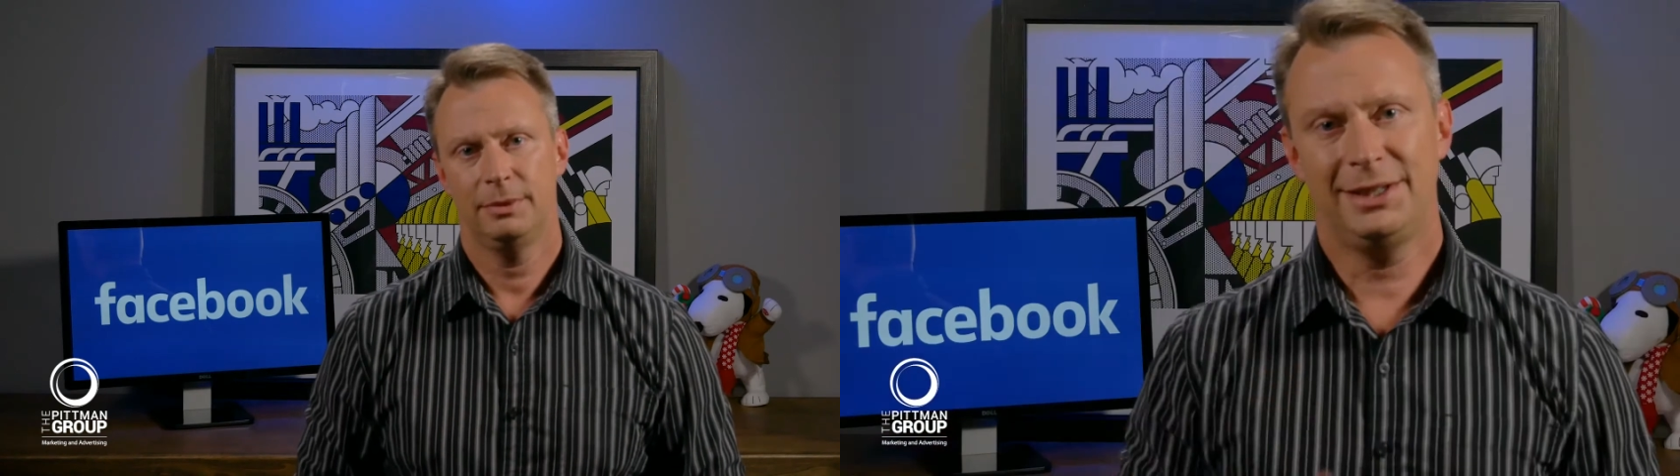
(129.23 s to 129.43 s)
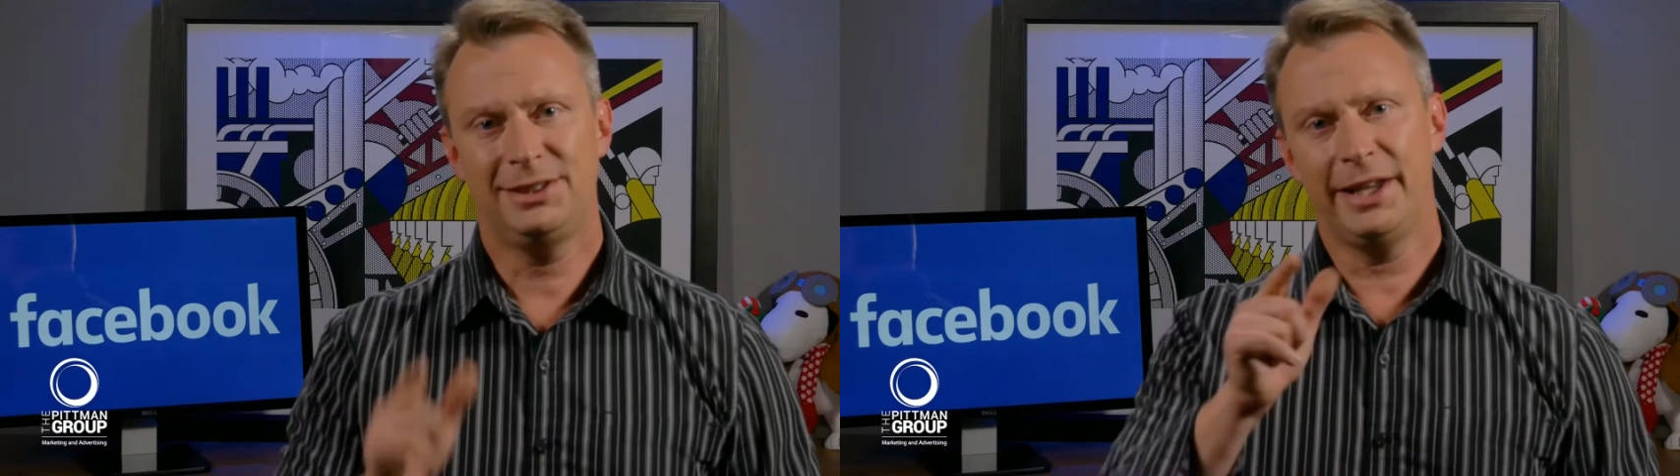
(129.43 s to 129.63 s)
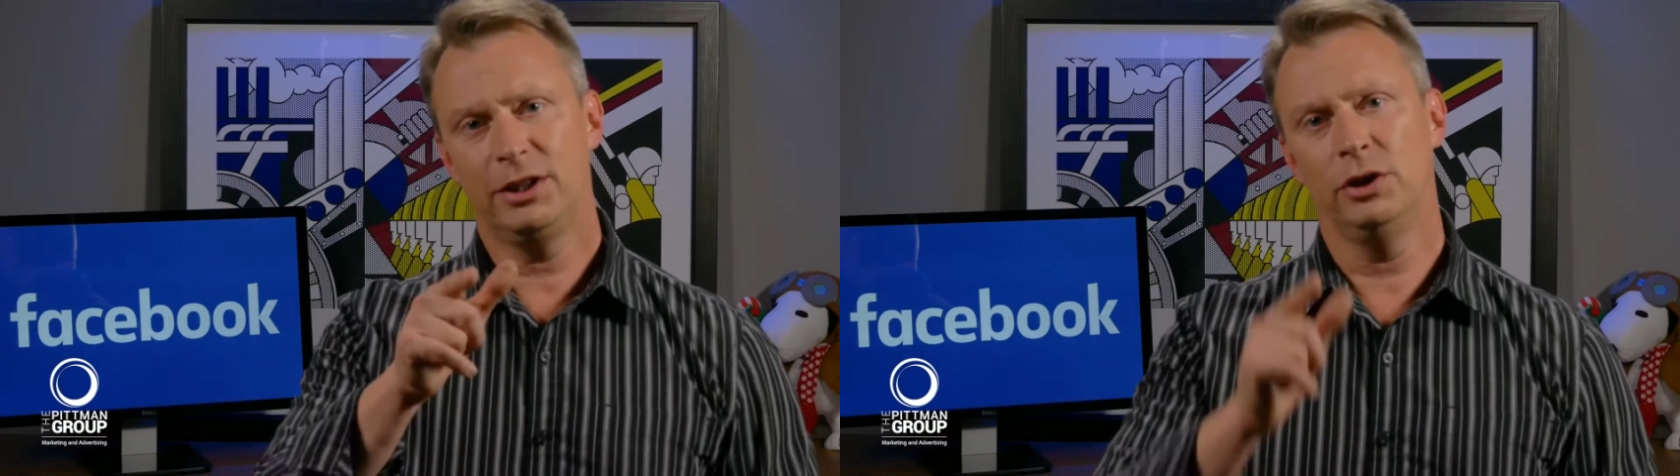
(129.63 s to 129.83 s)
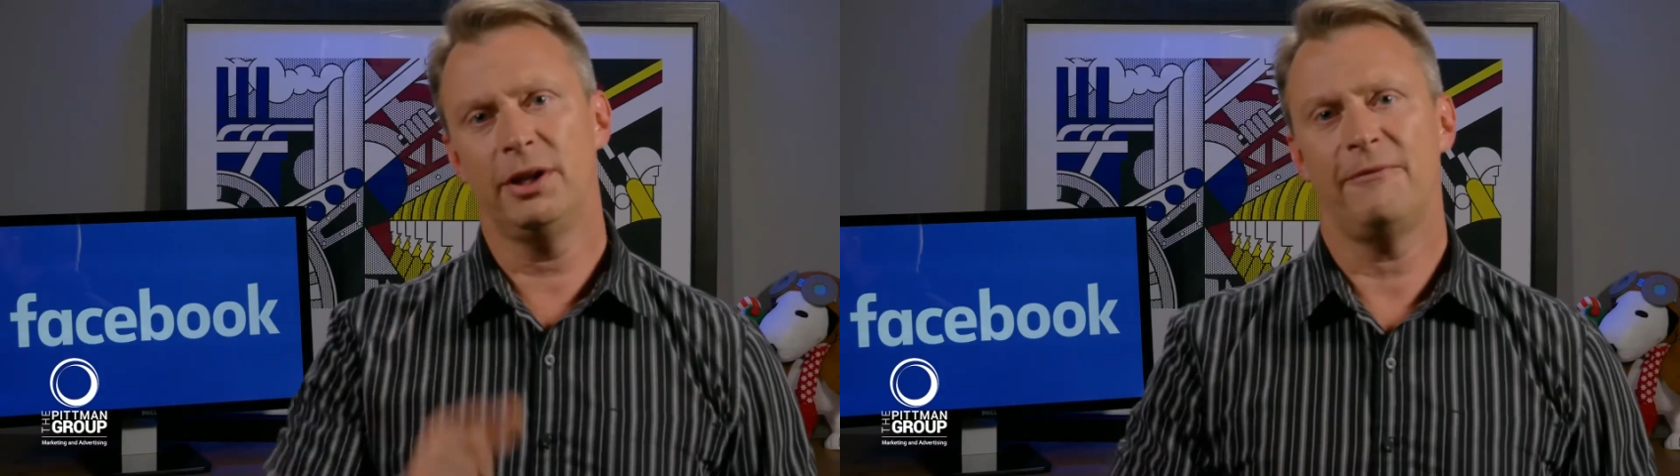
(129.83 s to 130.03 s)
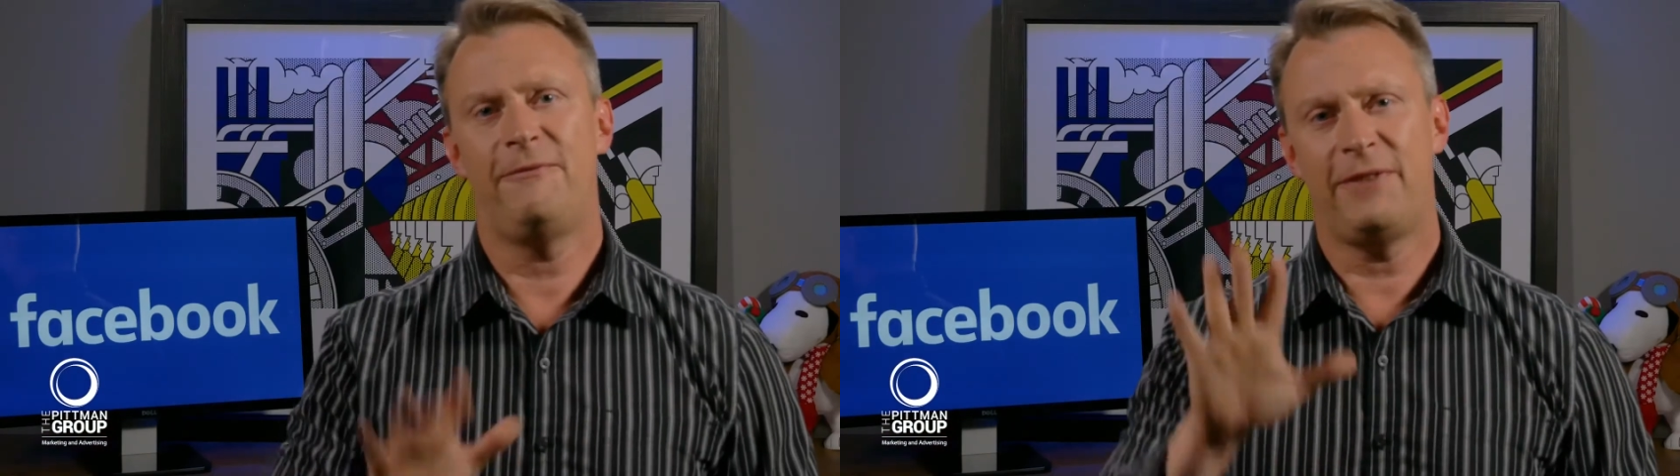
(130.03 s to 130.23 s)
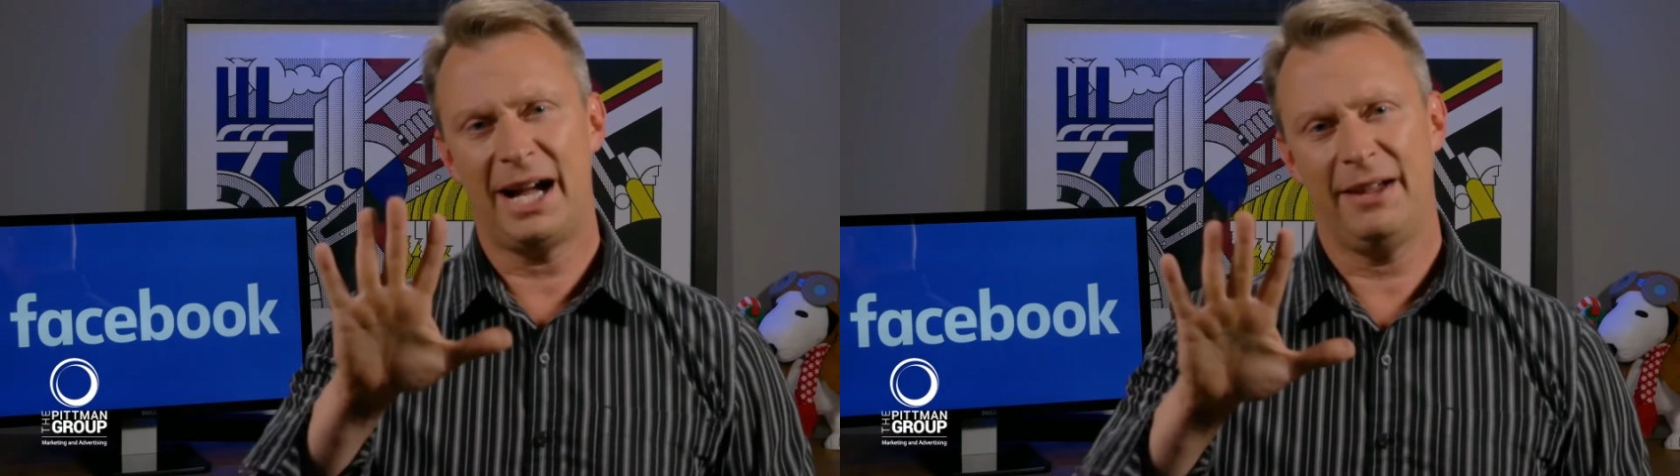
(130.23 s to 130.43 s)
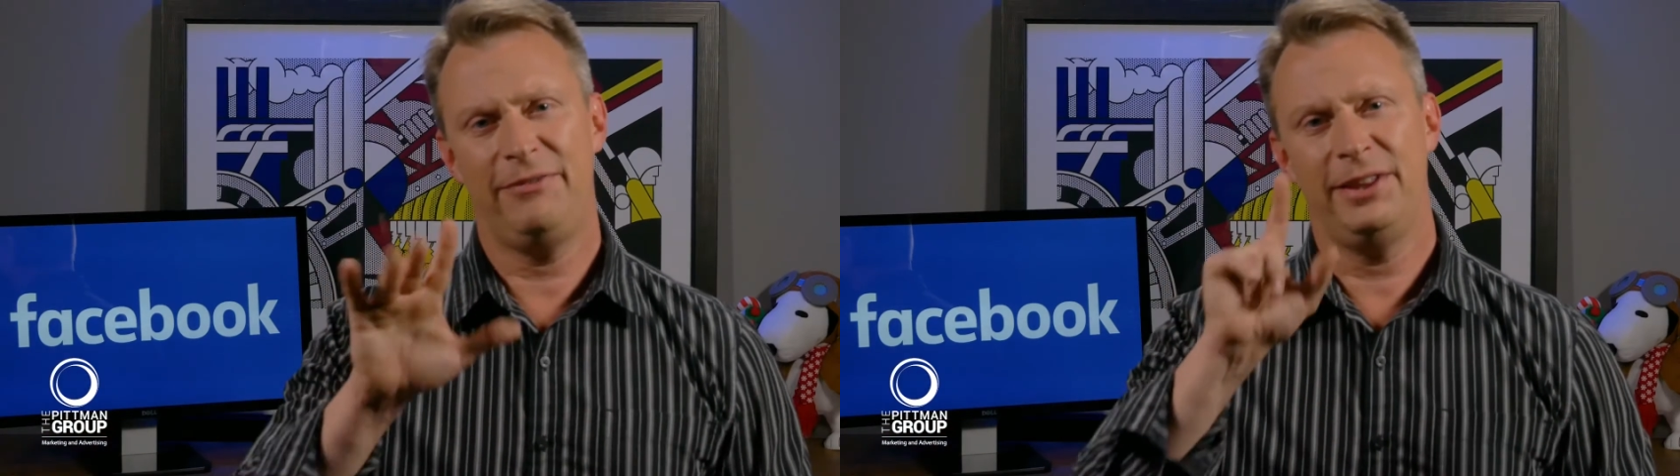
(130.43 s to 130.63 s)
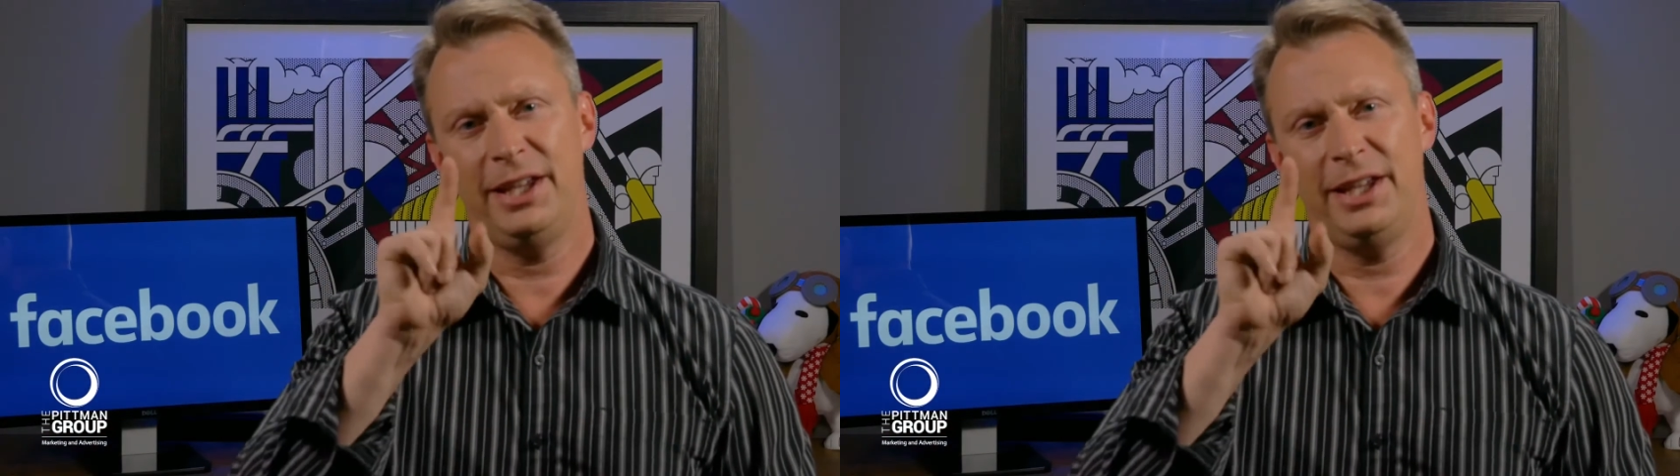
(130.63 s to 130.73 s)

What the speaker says: Let's take a look at 5